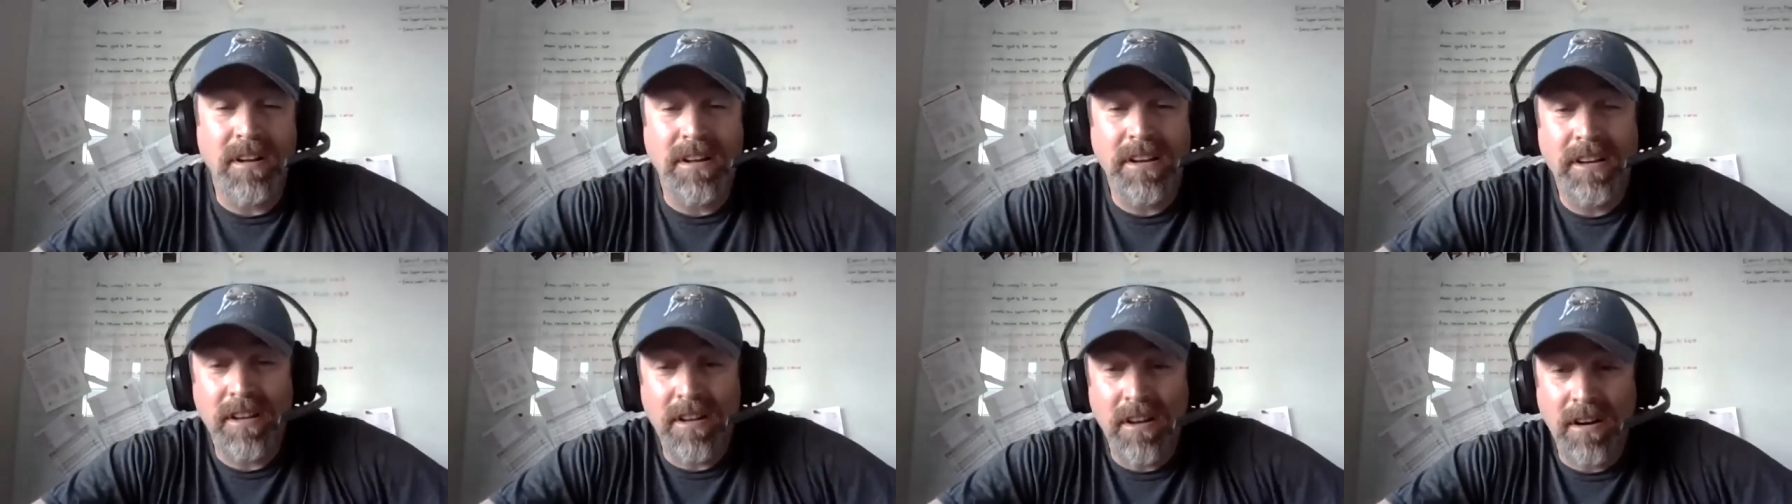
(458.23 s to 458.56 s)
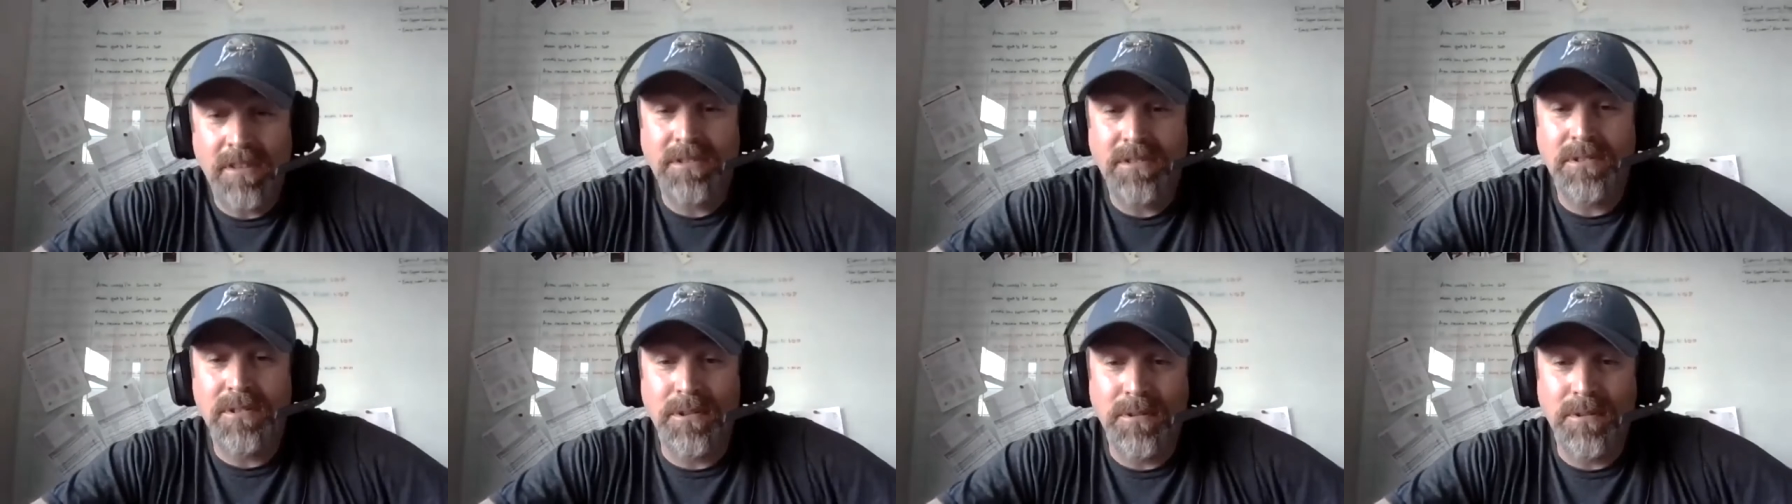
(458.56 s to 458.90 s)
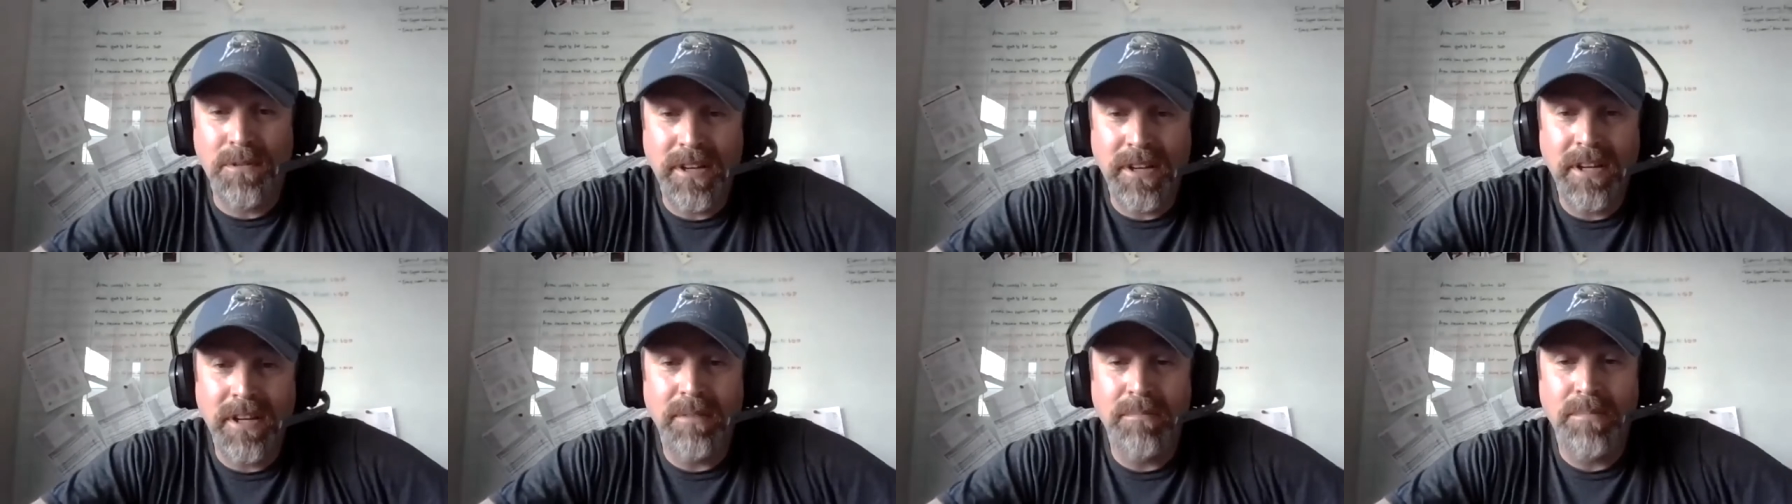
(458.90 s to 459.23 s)
and also
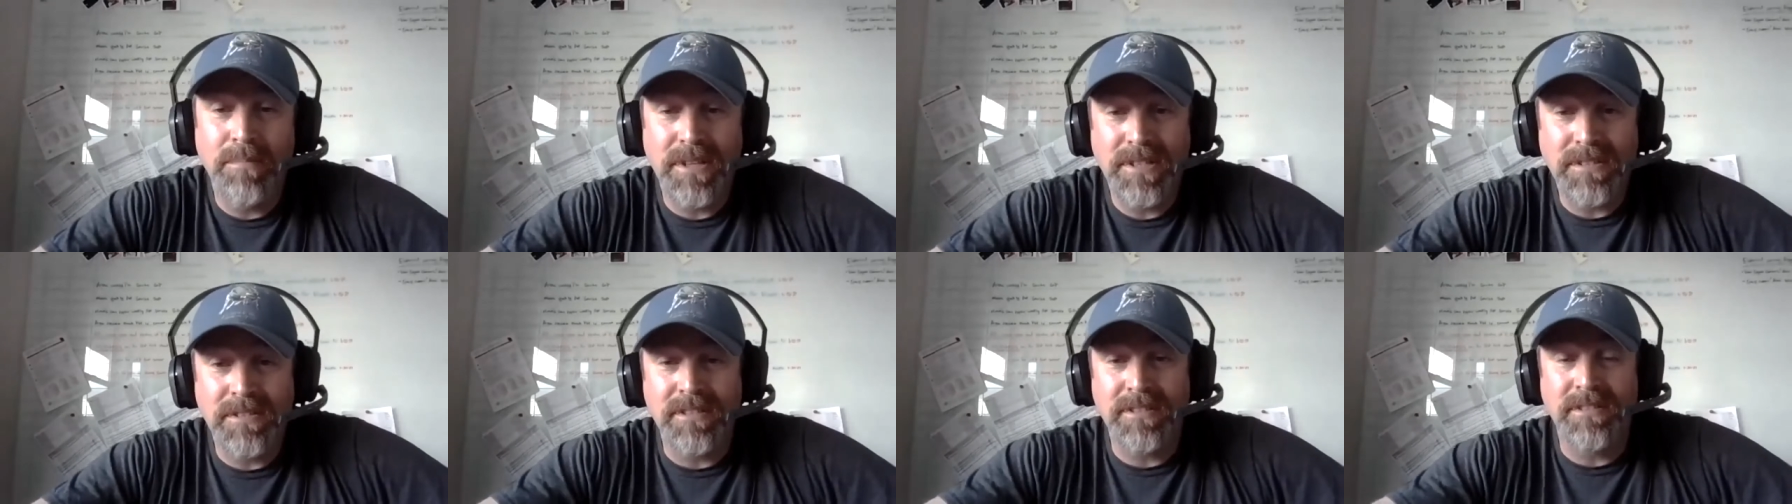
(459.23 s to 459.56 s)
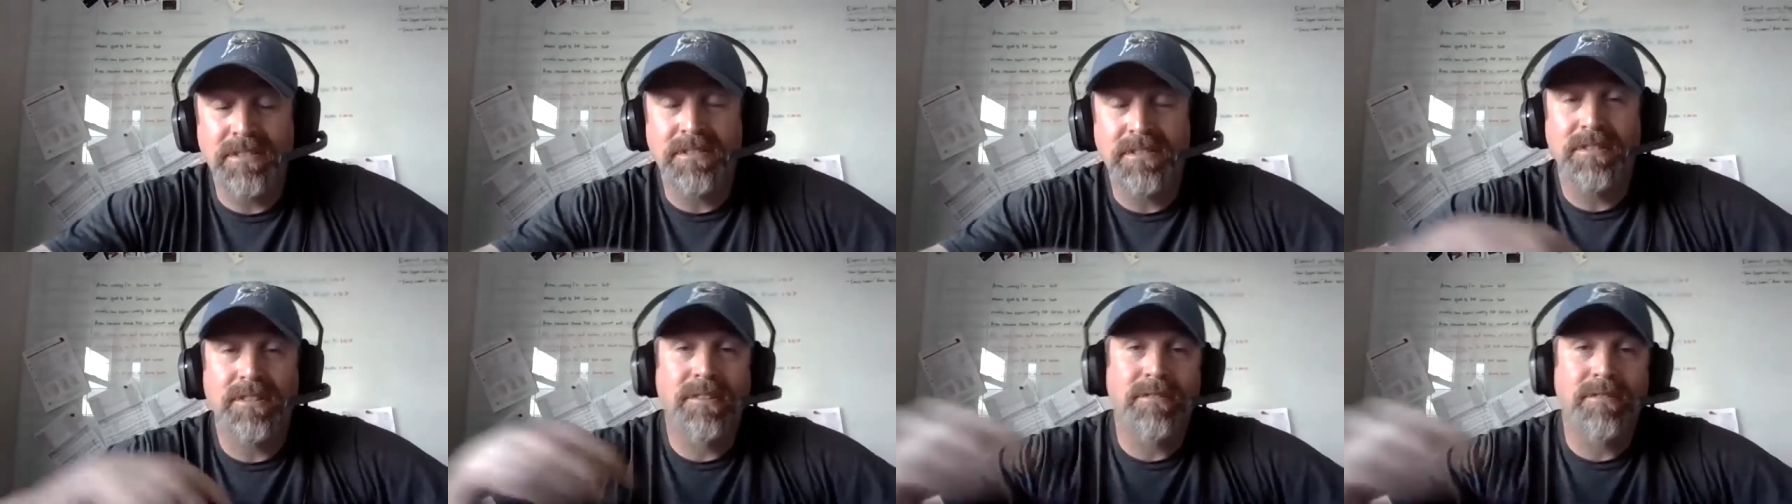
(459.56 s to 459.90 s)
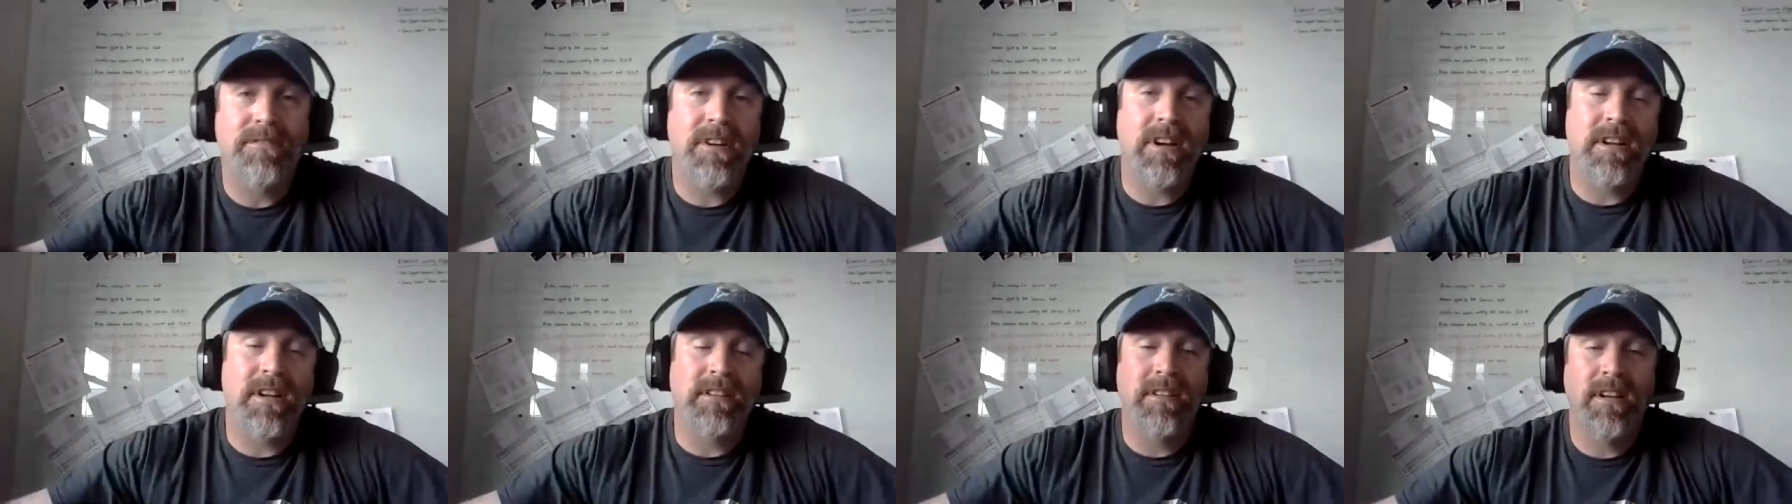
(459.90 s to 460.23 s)
Green Business
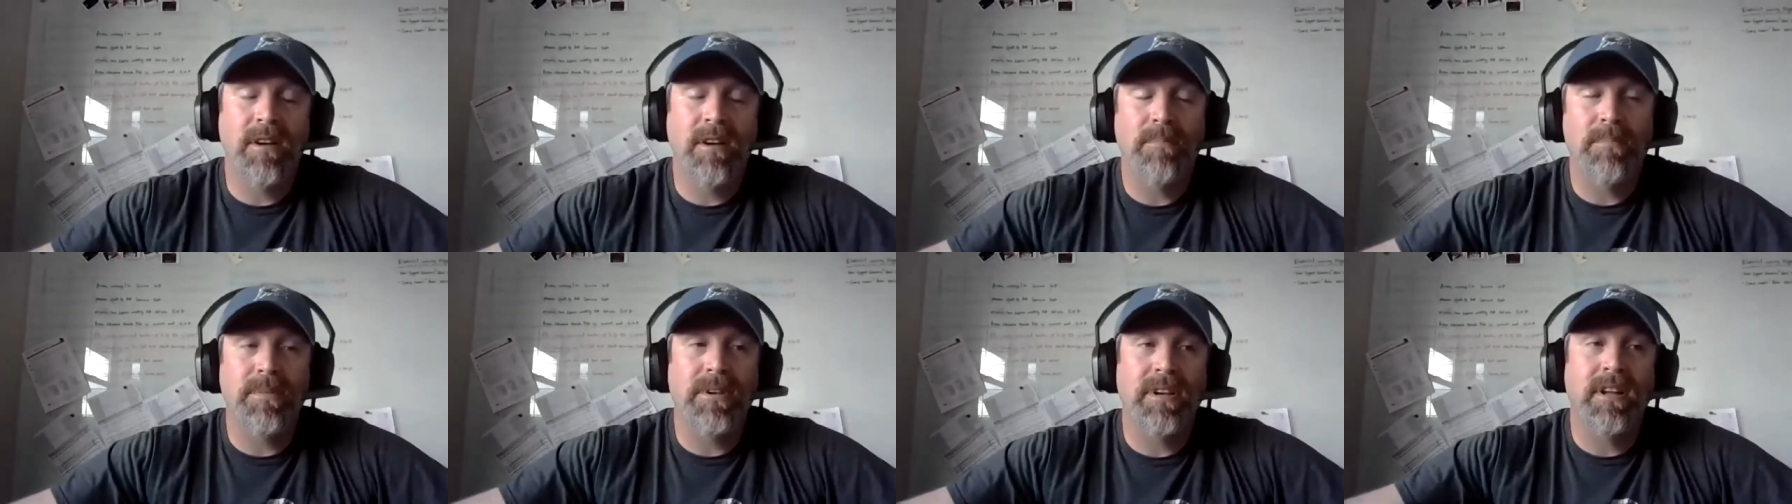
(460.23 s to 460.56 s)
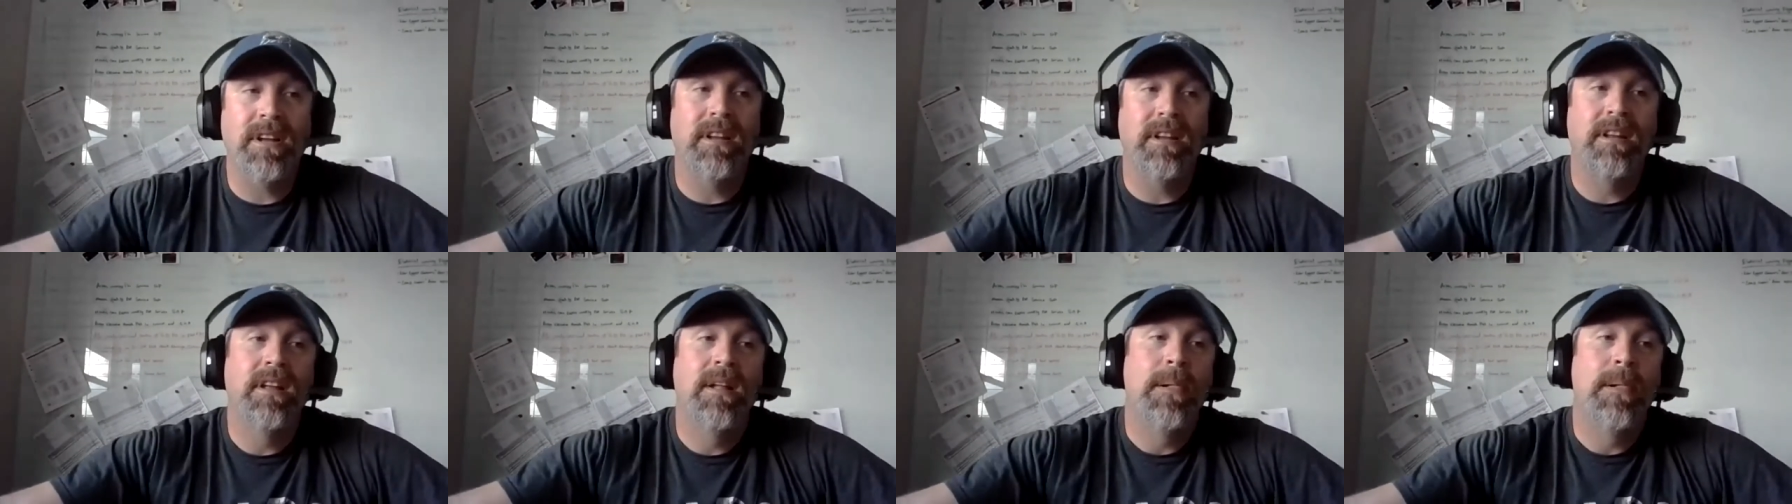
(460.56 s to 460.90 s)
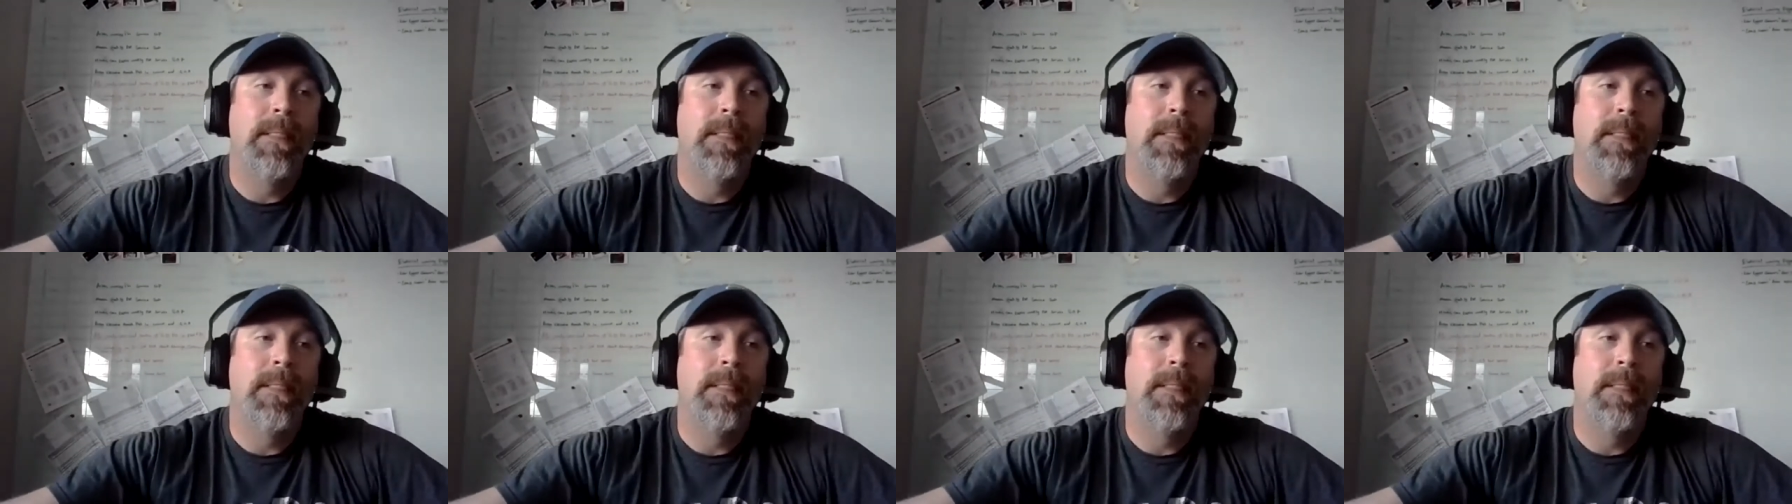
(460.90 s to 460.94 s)
certified company.